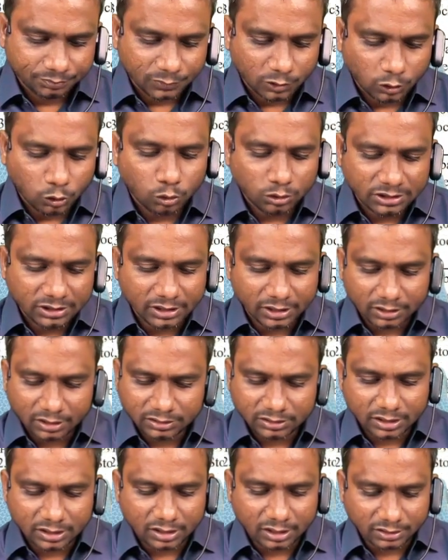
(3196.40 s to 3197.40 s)
Closing debtors they
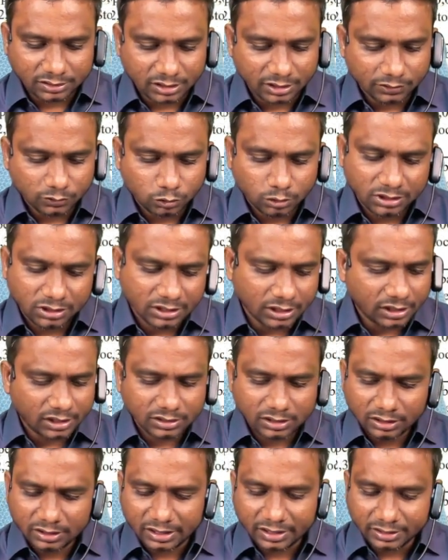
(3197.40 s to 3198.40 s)
are asking. Closing debtors
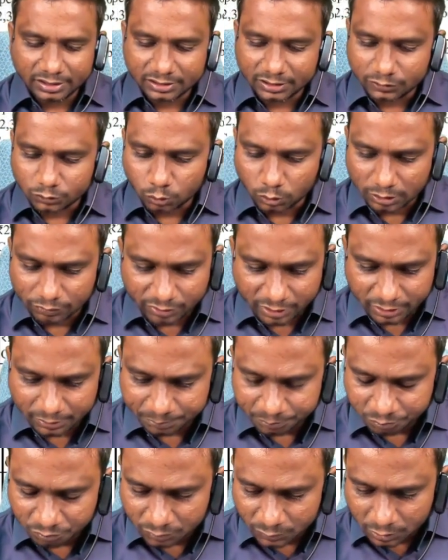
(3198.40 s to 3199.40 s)
and credit sales. Okay, fine.
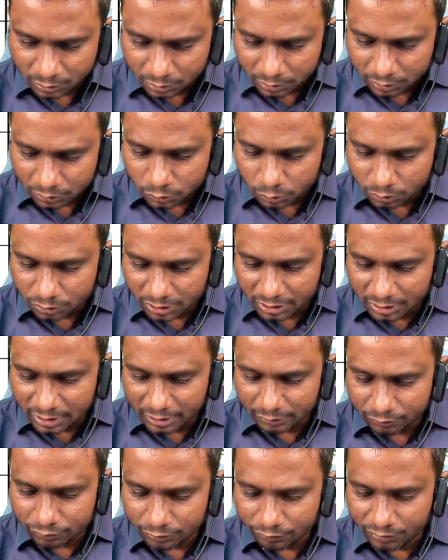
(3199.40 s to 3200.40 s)
So
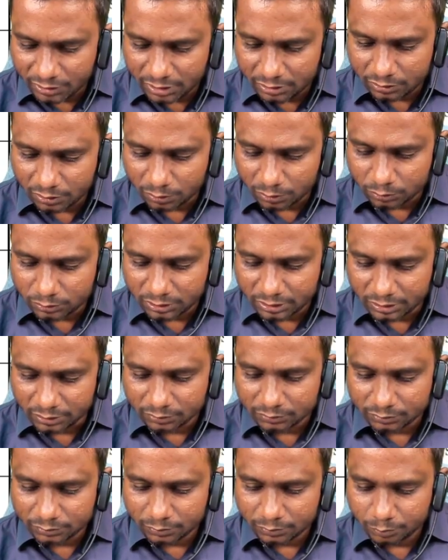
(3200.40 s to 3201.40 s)
3,15,000
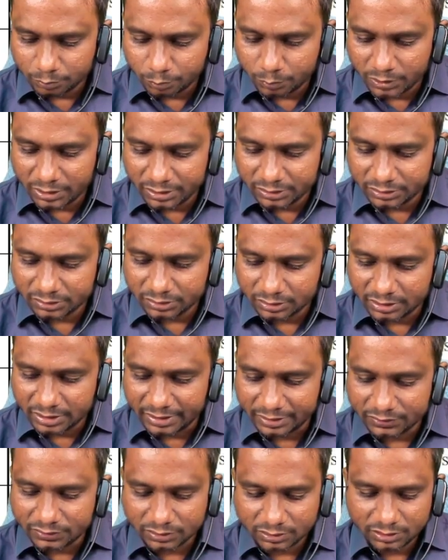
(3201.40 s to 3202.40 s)
plus
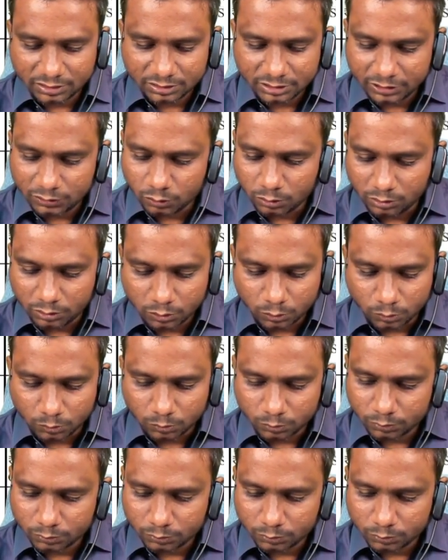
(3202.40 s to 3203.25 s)
x is equal to